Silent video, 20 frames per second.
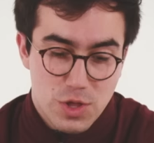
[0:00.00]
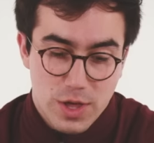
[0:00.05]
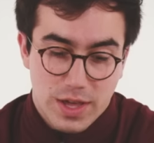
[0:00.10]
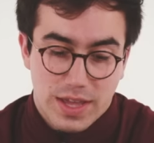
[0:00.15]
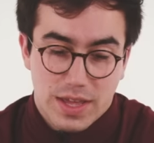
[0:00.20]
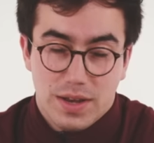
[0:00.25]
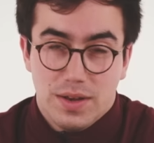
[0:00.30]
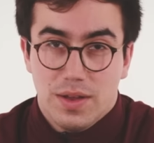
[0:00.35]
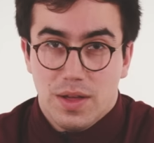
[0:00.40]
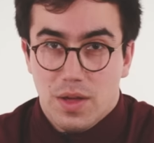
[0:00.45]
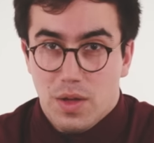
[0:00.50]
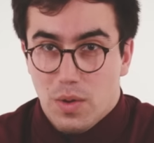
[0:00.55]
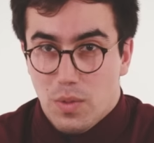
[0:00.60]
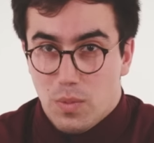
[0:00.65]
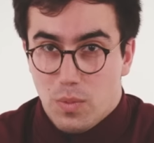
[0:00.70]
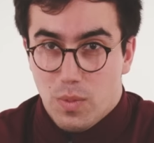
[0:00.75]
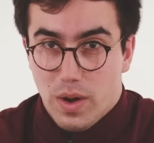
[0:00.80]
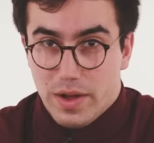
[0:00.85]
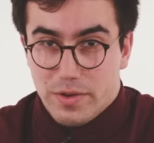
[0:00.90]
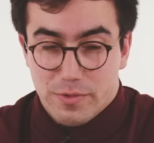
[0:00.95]
chicken,
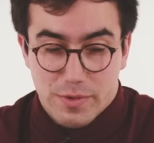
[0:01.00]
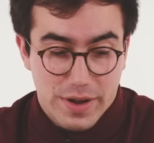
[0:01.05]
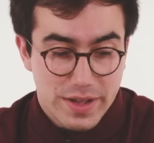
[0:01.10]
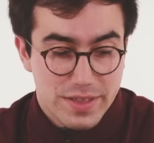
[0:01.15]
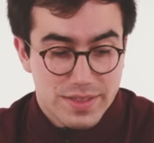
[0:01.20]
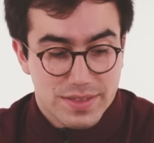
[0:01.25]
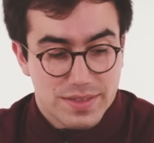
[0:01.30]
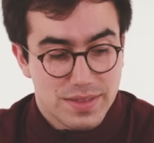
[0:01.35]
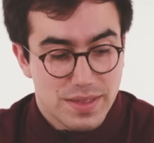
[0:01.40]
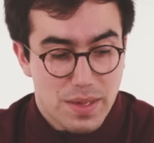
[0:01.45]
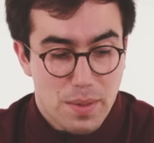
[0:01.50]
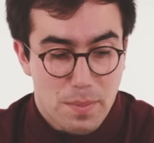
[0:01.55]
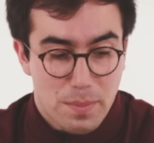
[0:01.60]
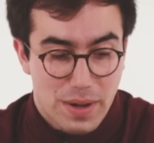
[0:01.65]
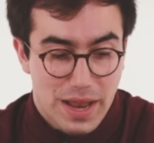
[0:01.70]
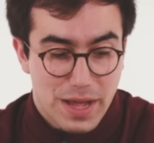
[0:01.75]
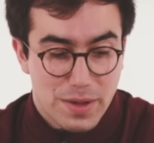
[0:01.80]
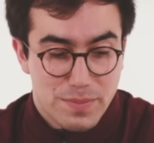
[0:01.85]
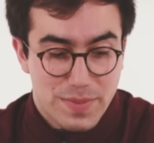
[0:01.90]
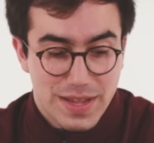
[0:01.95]
white rice,
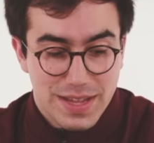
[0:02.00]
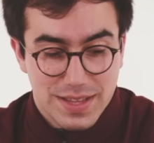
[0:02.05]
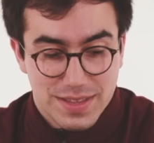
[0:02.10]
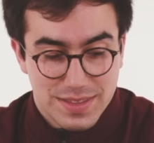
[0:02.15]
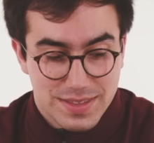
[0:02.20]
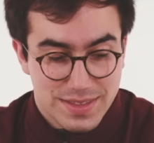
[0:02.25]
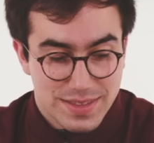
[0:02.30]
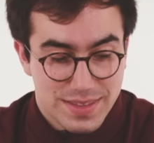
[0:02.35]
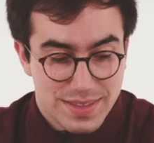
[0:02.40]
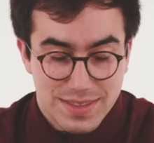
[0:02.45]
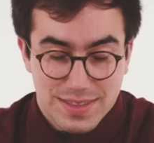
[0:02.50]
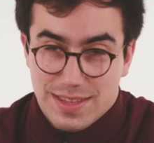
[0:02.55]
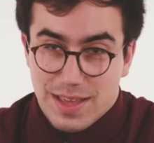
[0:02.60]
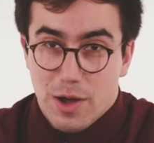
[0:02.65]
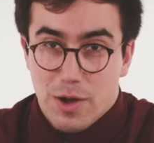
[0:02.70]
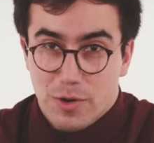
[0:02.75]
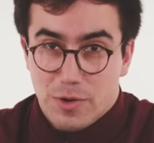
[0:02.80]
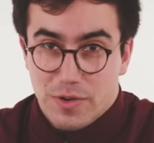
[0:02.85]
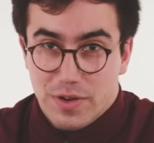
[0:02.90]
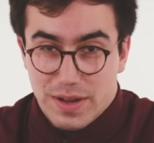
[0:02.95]
black beans,
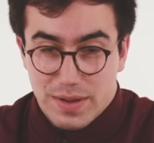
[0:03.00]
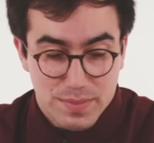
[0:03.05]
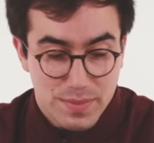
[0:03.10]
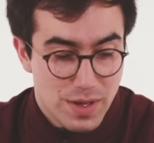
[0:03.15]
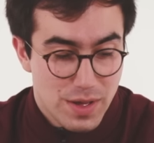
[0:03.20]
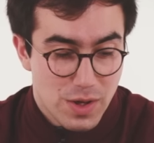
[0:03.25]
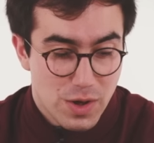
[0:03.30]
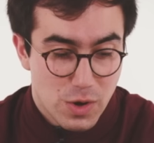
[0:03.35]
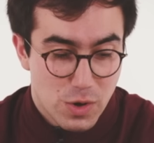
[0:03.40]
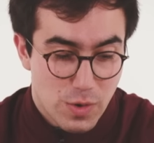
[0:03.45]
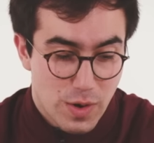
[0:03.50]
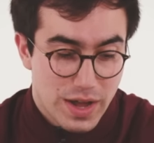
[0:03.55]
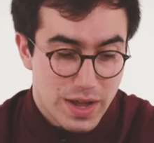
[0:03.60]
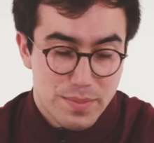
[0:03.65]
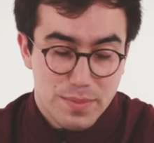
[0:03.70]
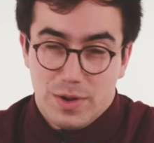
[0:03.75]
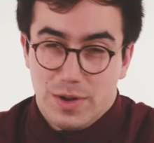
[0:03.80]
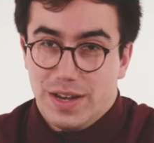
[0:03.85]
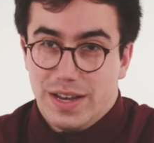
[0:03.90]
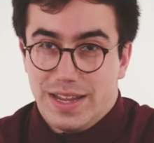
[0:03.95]
sour cream,
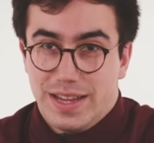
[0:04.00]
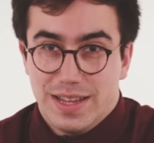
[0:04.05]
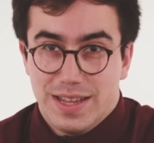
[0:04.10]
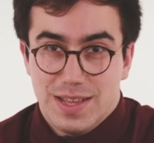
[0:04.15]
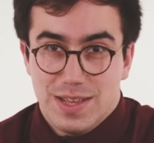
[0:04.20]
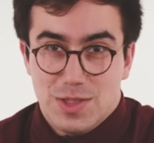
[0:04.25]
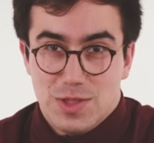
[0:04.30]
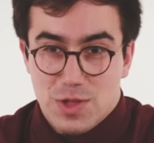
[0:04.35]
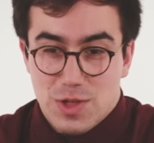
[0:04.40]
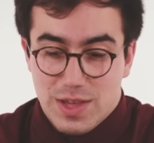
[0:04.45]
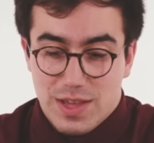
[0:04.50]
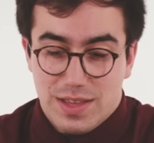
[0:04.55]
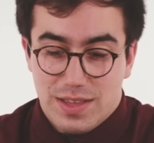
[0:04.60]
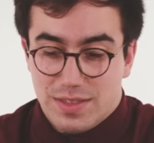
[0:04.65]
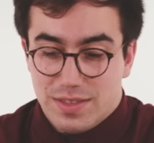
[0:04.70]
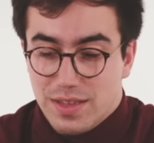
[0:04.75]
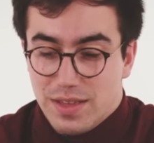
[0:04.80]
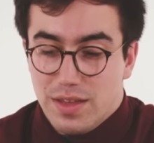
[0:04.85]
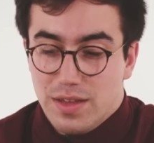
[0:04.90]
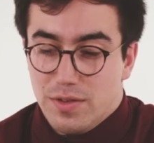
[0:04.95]
guacamole,
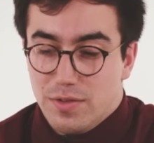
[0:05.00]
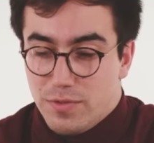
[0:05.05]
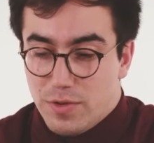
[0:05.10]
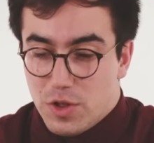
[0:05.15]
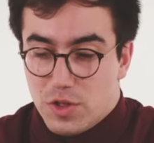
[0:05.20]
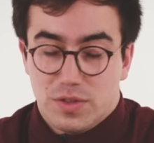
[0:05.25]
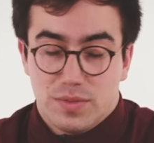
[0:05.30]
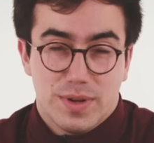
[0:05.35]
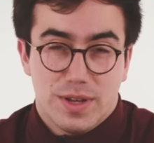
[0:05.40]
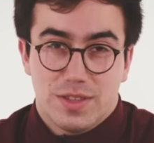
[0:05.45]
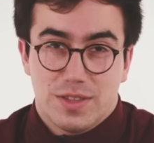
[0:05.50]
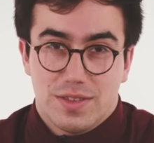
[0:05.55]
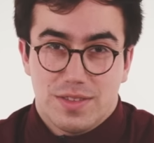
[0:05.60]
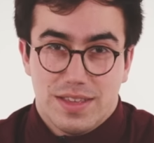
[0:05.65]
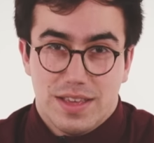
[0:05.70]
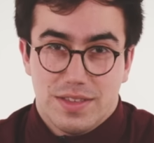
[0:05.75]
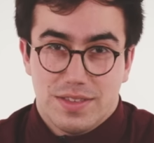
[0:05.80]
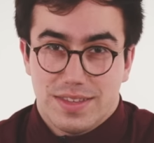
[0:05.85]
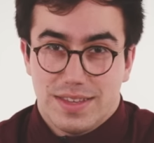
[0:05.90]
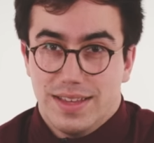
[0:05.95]
cheese, fresh tomato
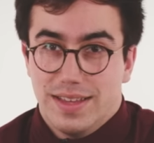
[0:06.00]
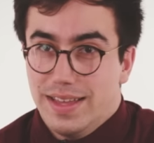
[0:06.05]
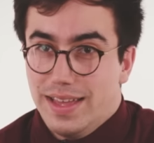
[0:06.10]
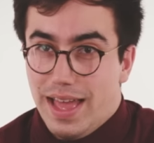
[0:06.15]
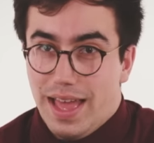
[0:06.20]
salsa,